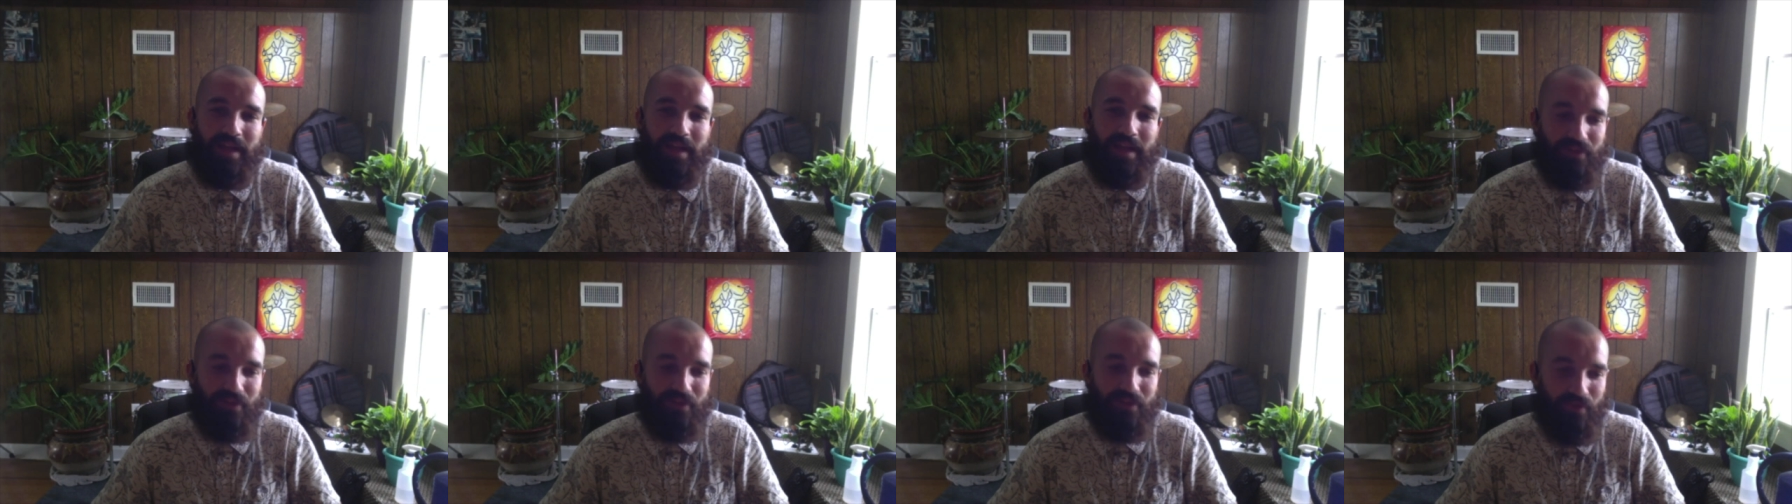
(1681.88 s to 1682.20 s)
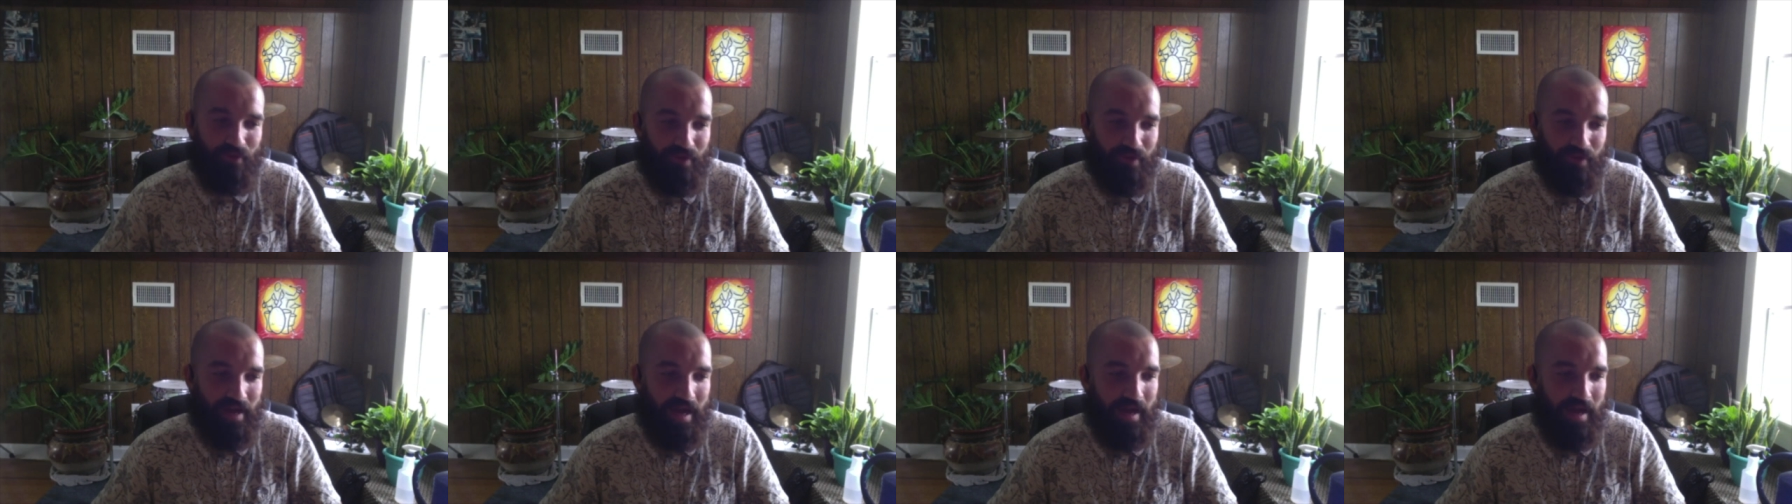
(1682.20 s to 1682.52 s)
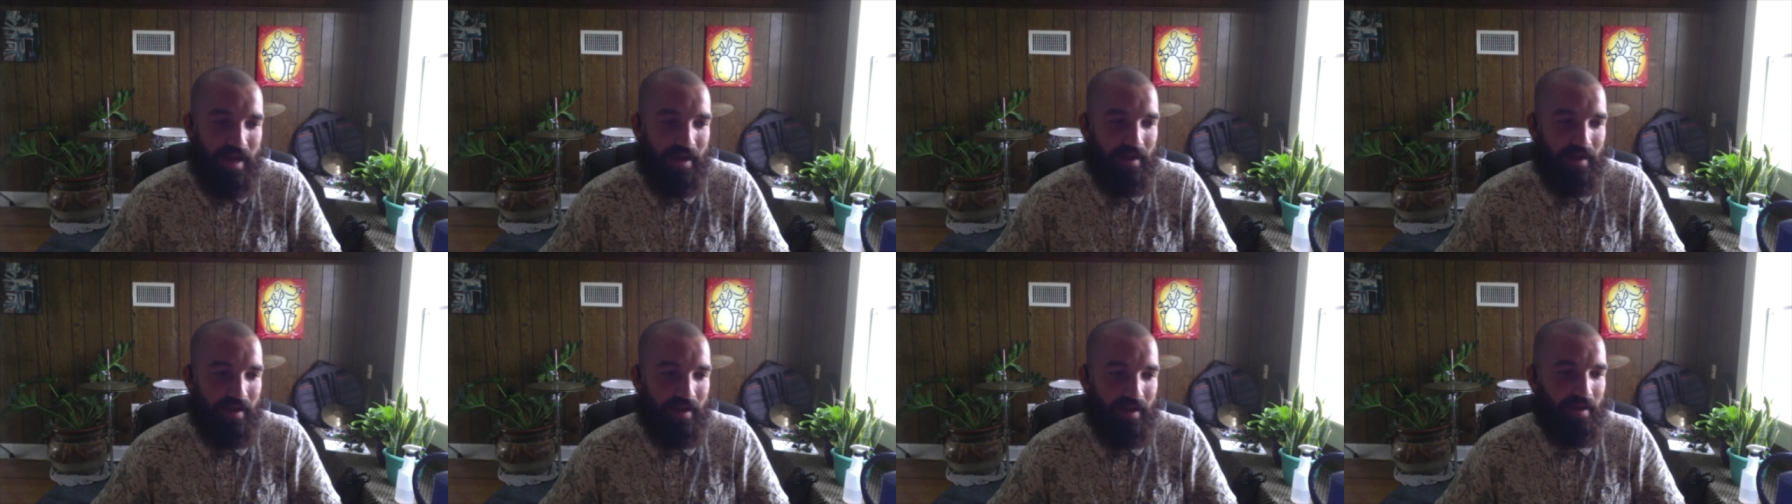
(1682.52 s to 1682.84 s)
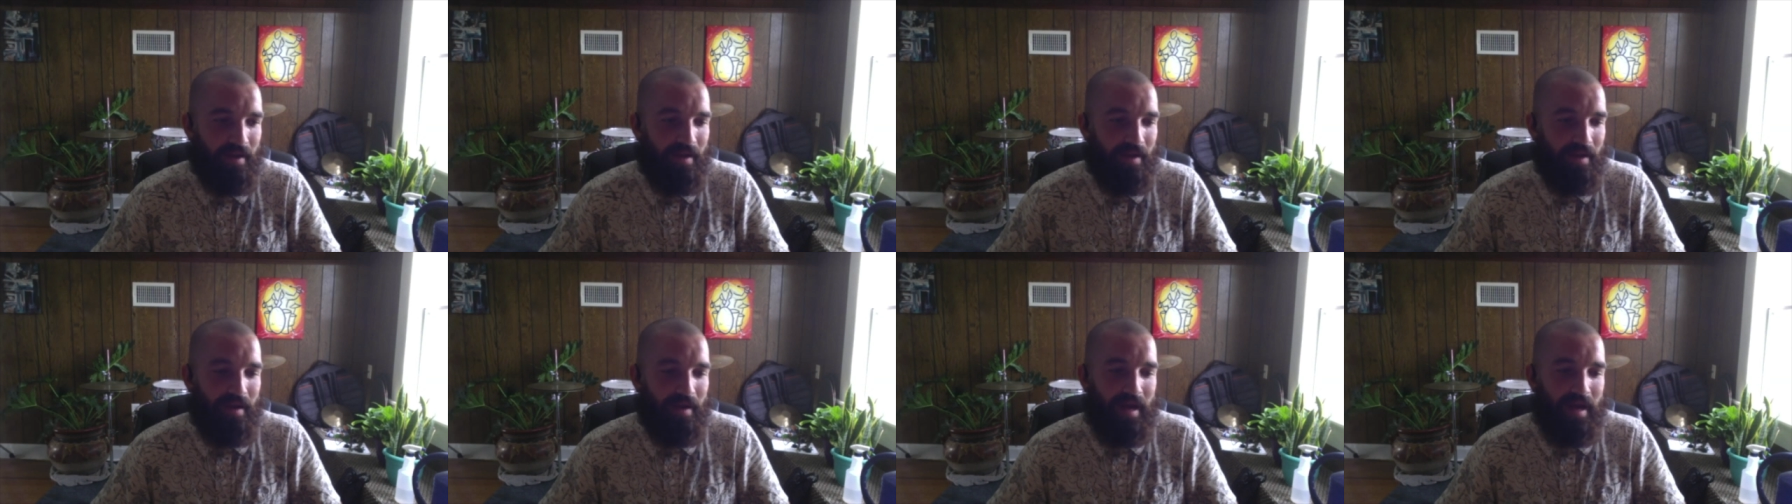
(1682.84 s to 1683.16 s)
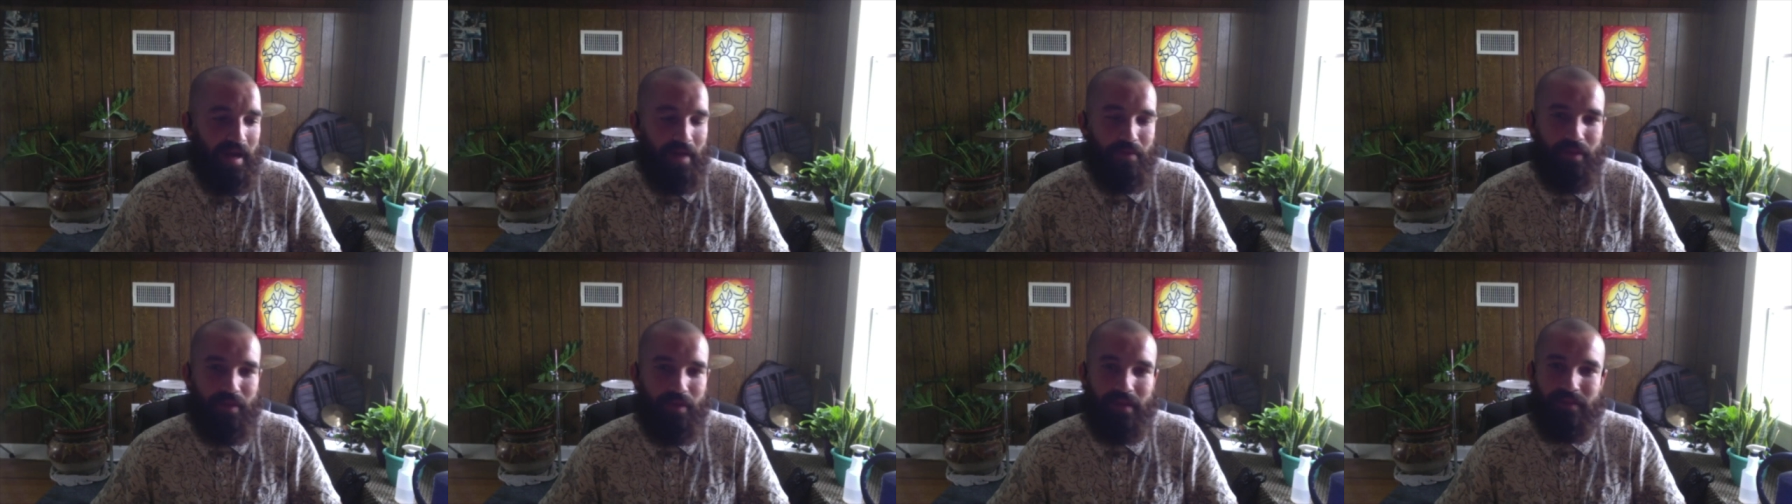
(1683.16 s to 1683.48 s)
it or not, I
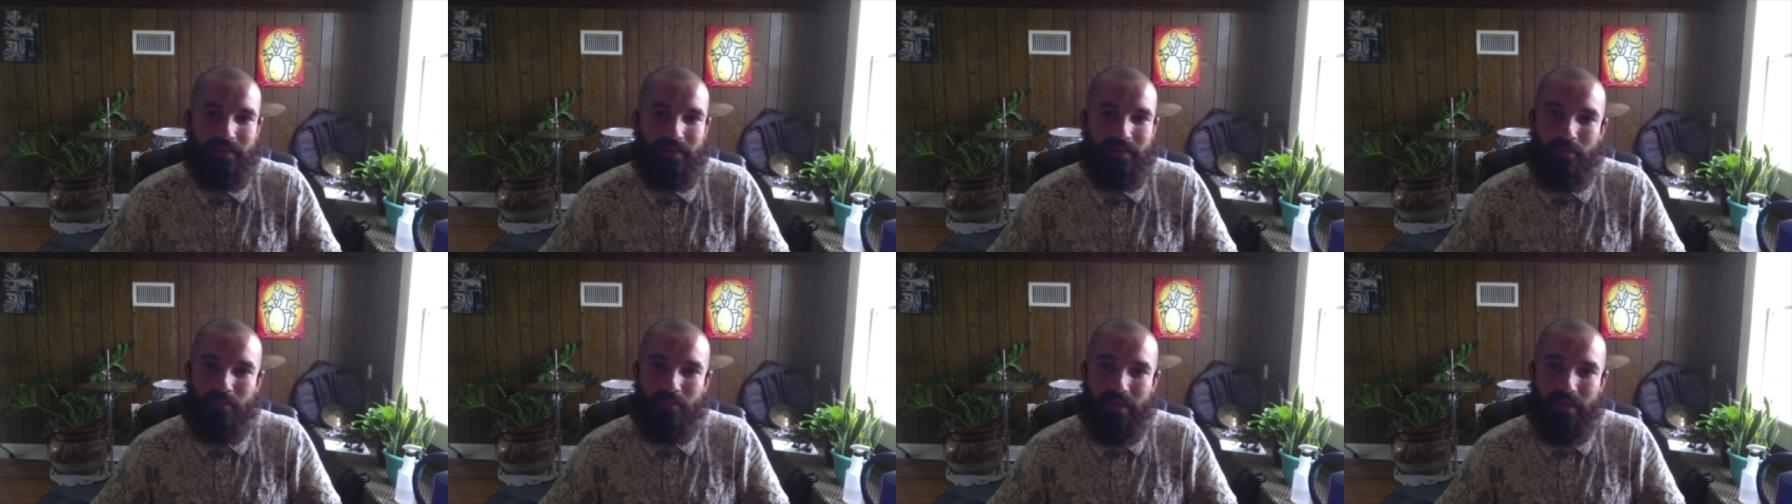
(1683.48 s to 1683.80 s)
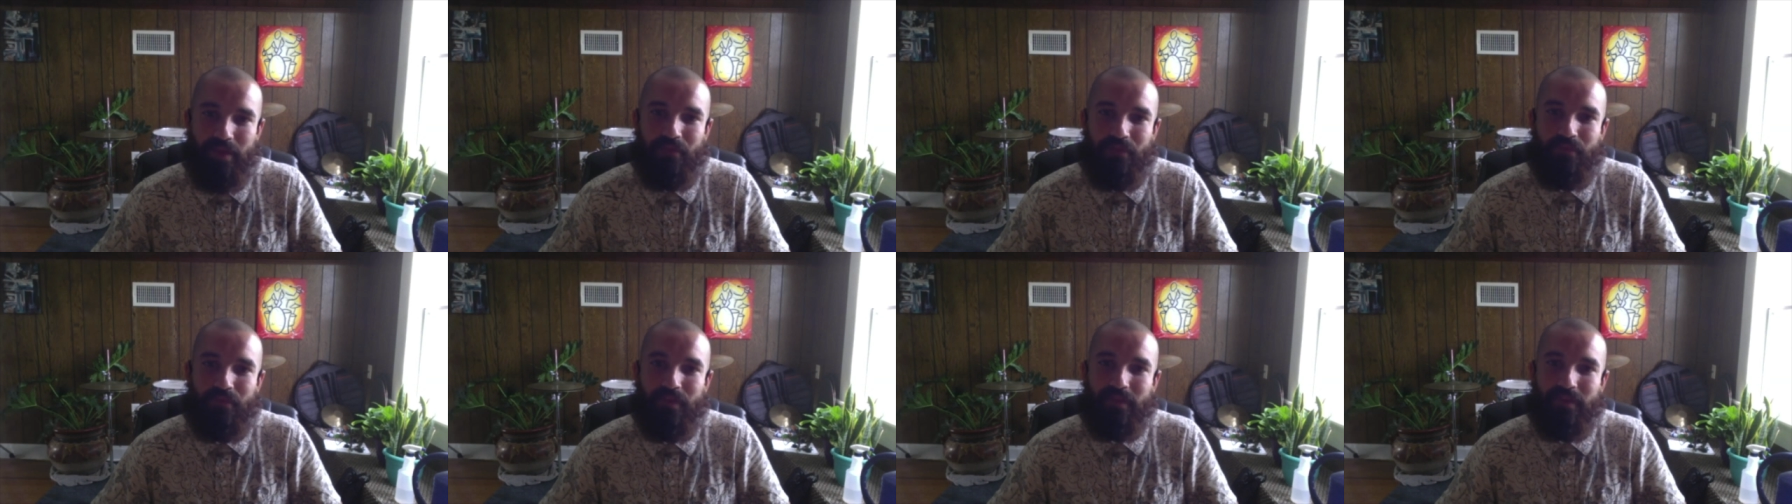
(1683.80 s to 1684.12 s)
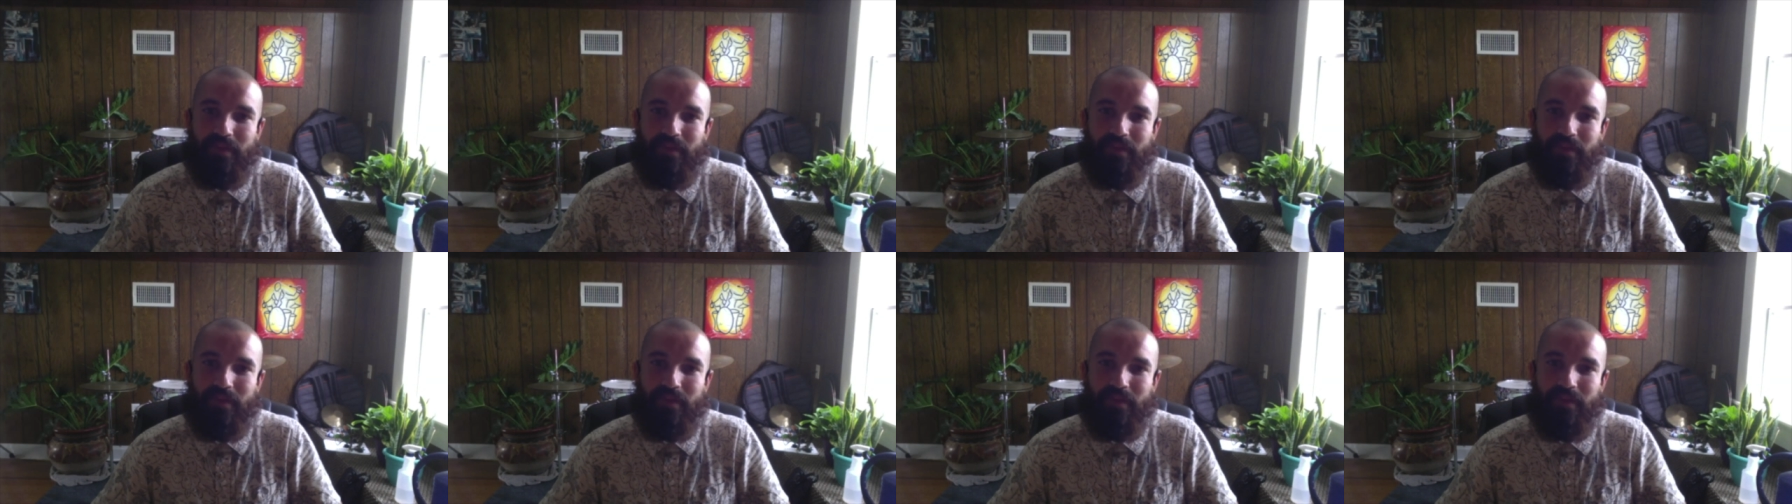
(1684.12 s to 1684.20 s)
think the benefit